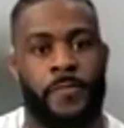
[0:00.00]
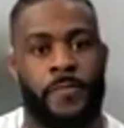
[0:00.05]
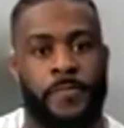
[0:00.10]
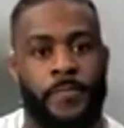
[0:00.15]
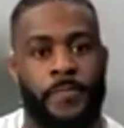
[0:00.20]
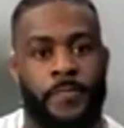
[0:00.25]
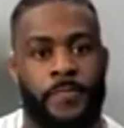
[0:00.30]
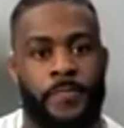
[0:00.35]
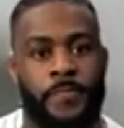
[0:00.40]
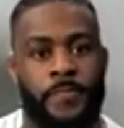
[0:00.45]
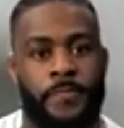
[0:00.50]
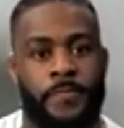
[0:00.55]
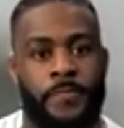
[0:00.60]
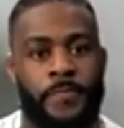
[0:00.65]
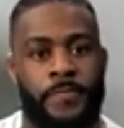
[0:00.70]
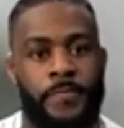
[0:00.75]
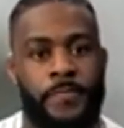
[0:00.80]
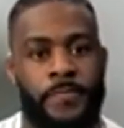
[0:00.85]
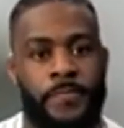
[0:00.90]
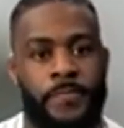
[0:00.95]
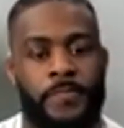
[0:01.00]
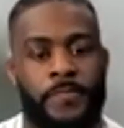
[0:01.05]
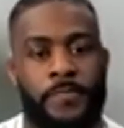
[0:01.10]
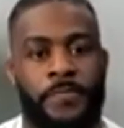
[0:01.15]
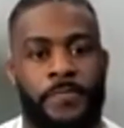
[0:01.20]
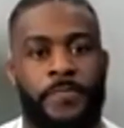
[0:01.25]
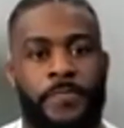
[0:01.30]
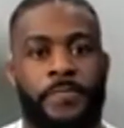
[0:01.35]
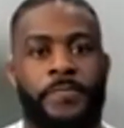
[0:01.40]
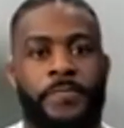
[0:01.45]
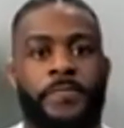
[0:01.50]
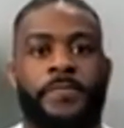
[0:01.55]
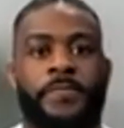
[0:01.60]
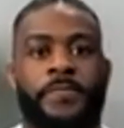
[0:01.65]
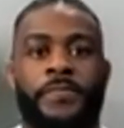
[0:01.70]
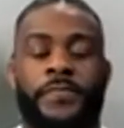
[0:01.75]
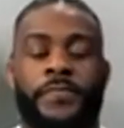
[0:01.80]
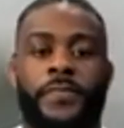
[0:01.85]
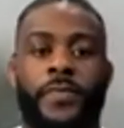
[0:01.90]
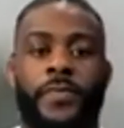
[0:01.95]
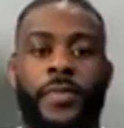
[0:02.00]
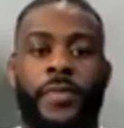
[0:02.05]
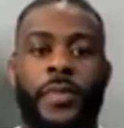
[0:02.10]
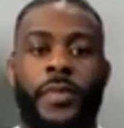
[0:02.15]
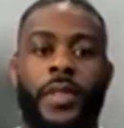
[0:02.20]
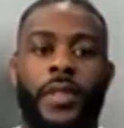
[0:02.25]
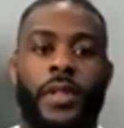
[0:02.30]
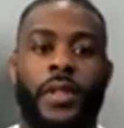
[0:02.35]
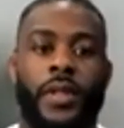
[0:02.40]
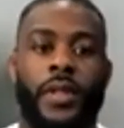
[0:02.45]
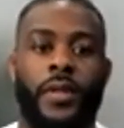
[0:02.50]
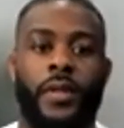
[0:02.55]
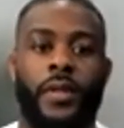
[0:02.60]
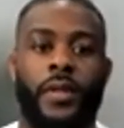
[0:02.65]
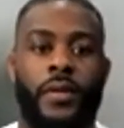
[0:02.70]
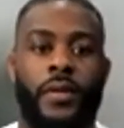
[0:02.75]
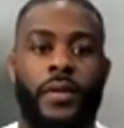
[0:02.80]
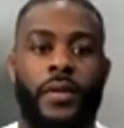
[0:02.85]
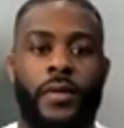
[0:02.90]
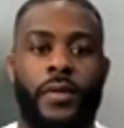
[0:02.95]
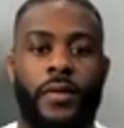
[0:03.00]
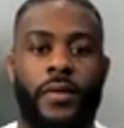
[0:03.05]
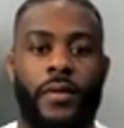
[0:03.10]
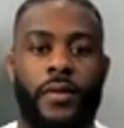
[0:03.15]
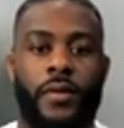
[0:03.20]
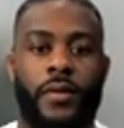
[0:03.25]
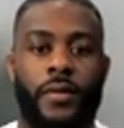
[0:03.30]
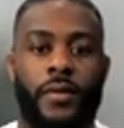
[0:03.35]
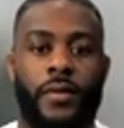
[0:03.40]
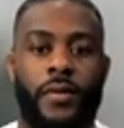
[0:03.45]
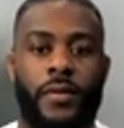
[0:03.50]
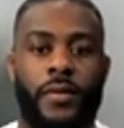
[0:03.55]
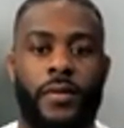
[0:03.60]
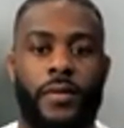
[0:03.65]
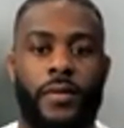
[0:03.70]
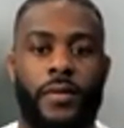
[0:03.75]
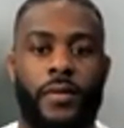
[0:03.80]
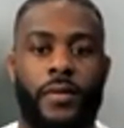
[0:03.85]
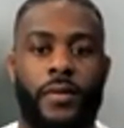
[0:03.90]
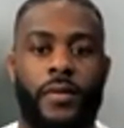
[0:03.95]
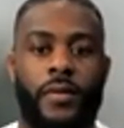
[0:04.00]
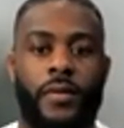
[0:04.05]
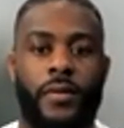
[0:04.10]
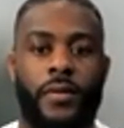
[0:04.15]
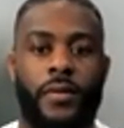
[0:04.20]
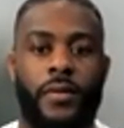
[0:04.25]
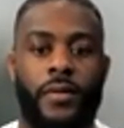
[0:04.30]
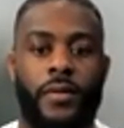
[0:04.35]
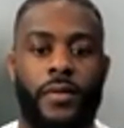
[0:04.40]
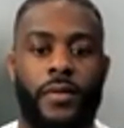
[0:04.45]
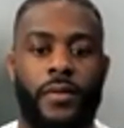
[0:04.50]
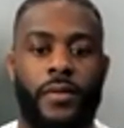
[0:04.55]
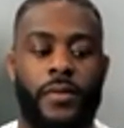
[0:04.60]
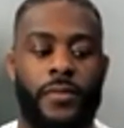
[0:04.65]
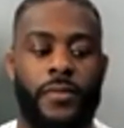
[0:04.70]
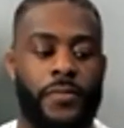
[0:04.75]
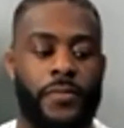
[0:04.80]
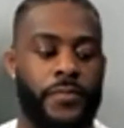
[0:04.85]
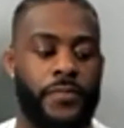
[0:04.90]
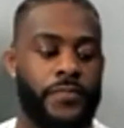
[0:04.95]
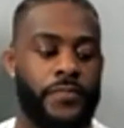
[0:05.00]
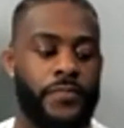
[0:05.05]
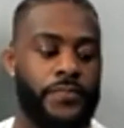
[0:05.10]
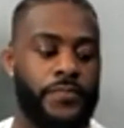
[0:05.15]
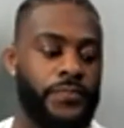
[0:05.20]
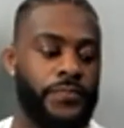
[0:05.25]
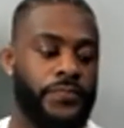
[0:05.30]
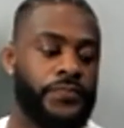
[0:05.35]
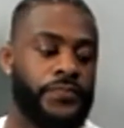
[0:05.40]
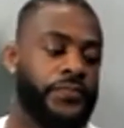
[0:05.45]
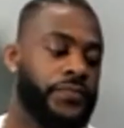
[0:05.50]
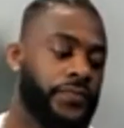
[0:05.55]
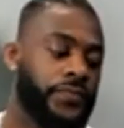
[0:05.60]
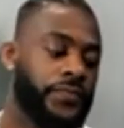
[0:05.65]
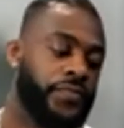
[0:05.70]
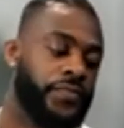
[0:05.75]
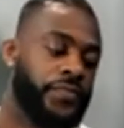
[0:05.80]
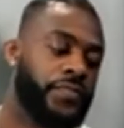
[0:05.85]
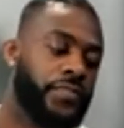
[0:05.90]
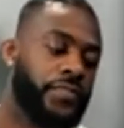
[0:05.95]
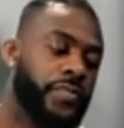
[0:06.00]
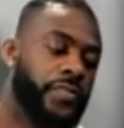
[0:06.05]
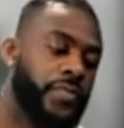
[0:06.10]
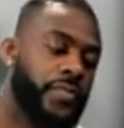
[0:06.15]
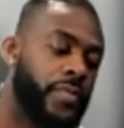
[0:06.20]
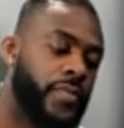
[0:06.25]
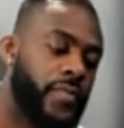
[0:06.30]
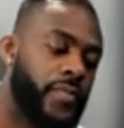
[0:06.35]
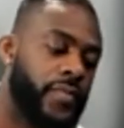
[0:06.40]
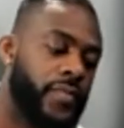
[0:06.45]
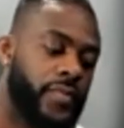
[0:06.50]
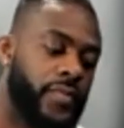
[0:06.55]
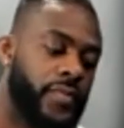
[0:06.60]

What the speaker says: This person isn't speaking.